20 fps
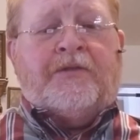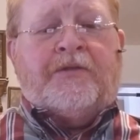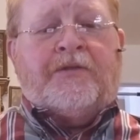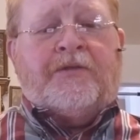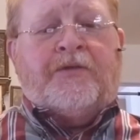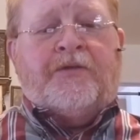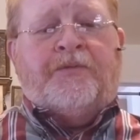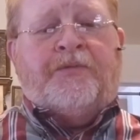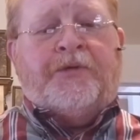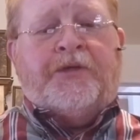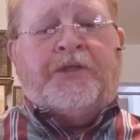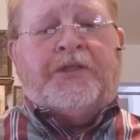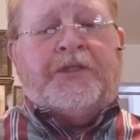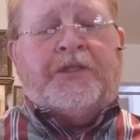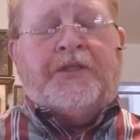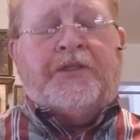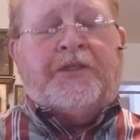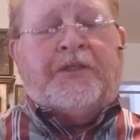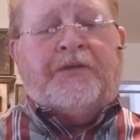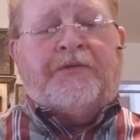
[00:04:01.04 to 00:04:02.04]
two
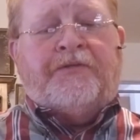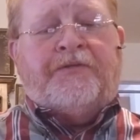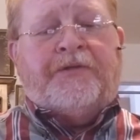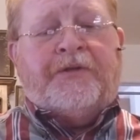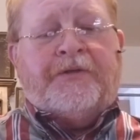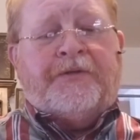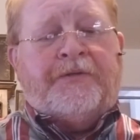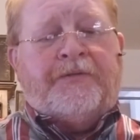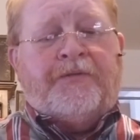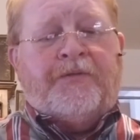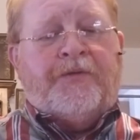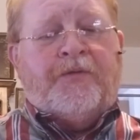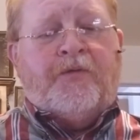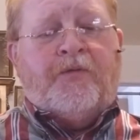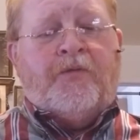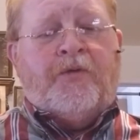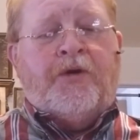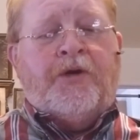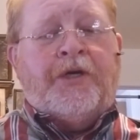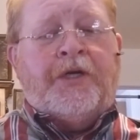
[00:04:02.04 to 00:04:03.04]
pieces of
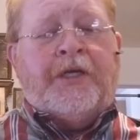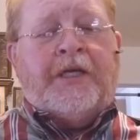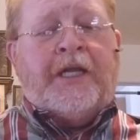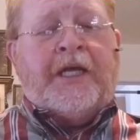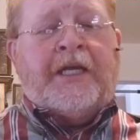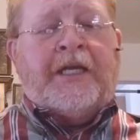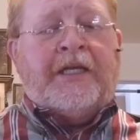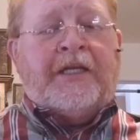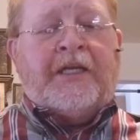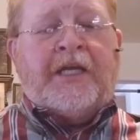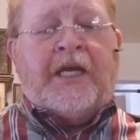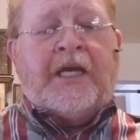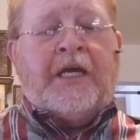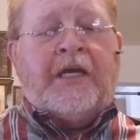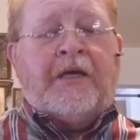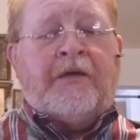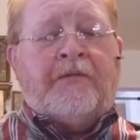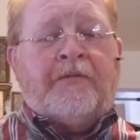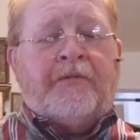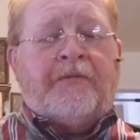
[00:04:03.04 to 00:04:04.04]
wood, laid it
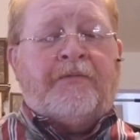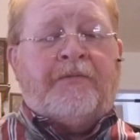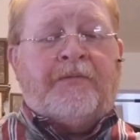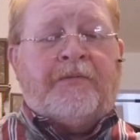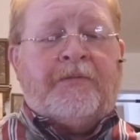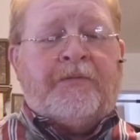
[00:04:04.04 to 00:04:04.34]
down,